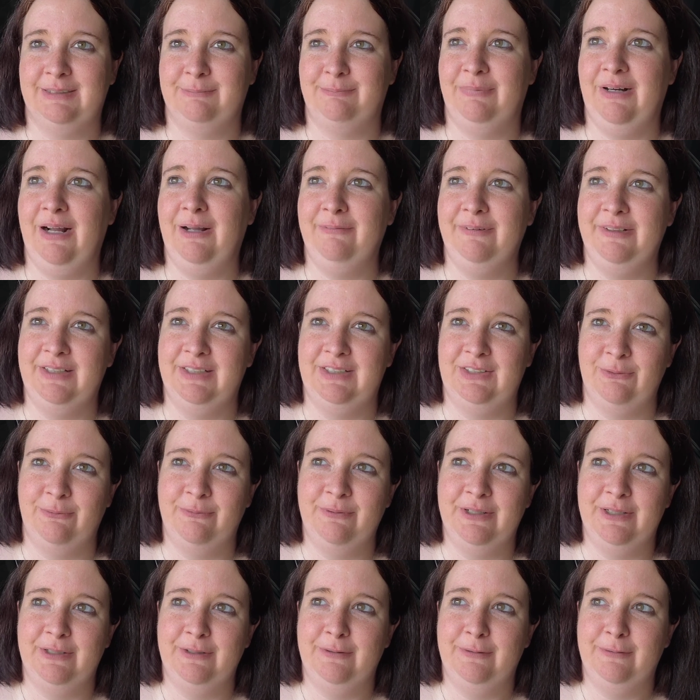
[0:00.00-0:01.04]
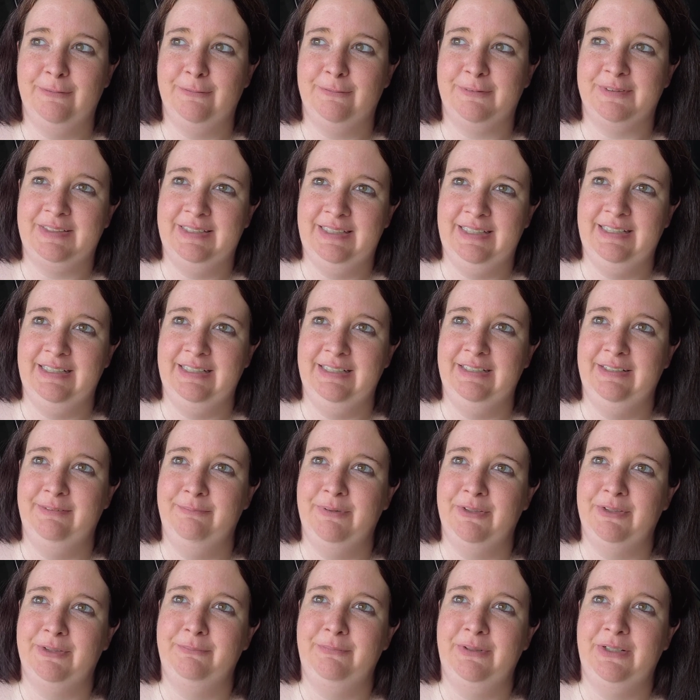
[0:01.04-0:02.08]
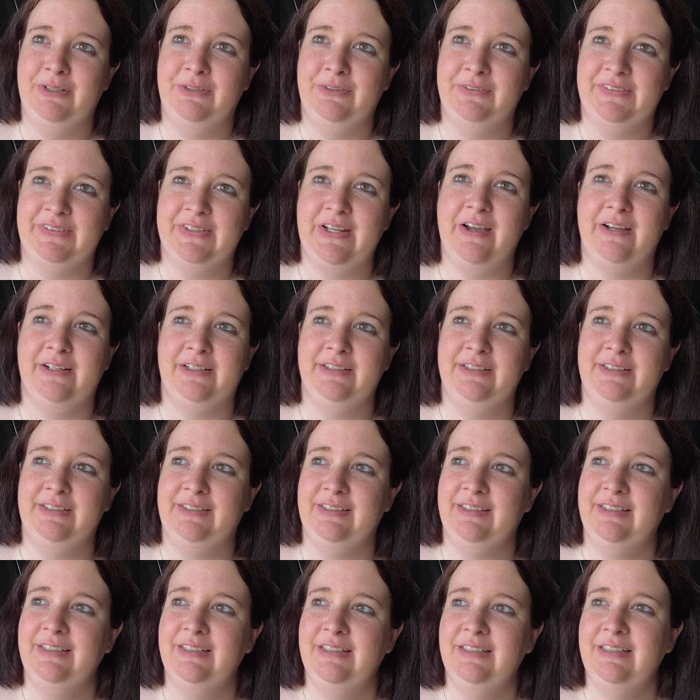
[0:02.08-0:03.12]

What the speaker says: probably a 12, a 10 millimeter socket,